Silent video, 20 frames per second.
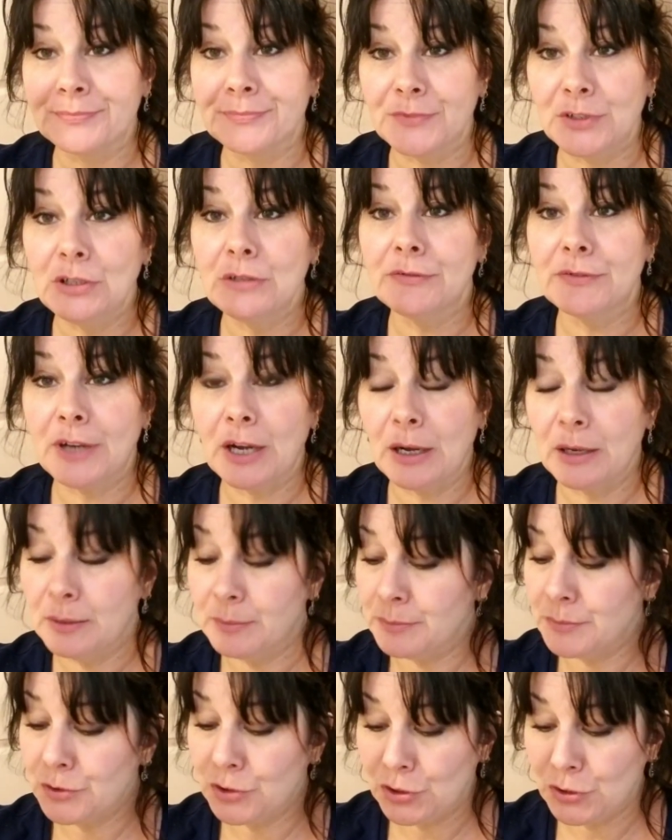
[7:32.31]
You've
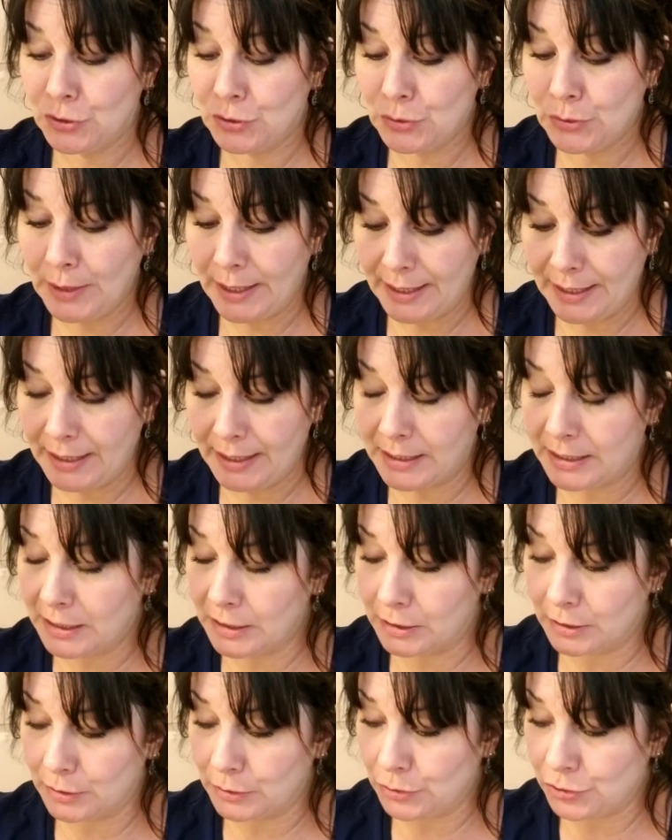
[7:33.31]
come to a
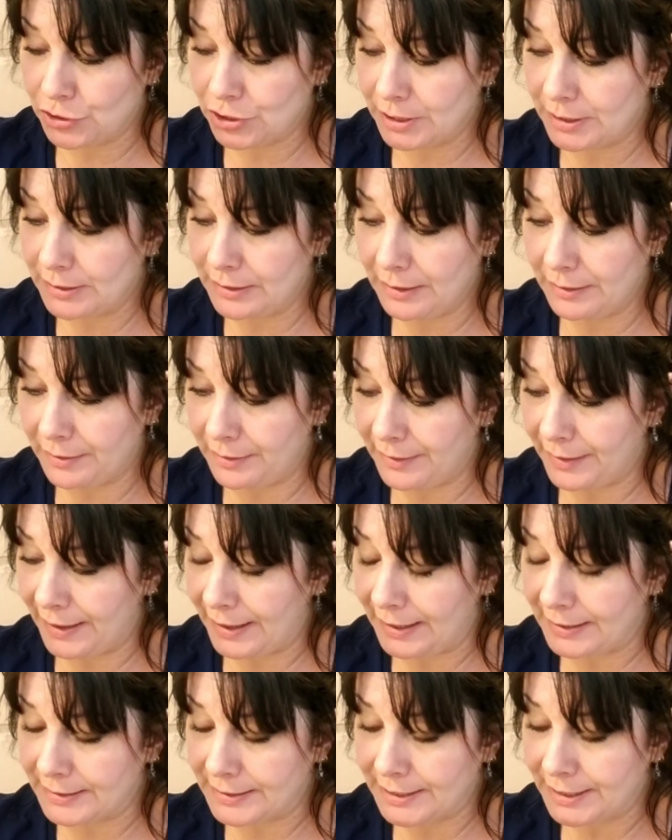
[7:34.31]
conclusion
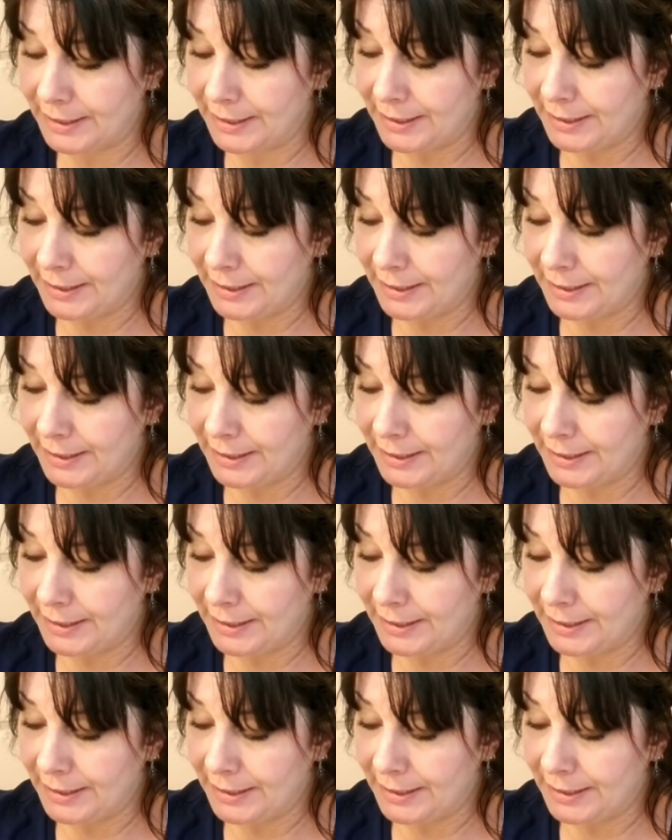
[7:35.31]
that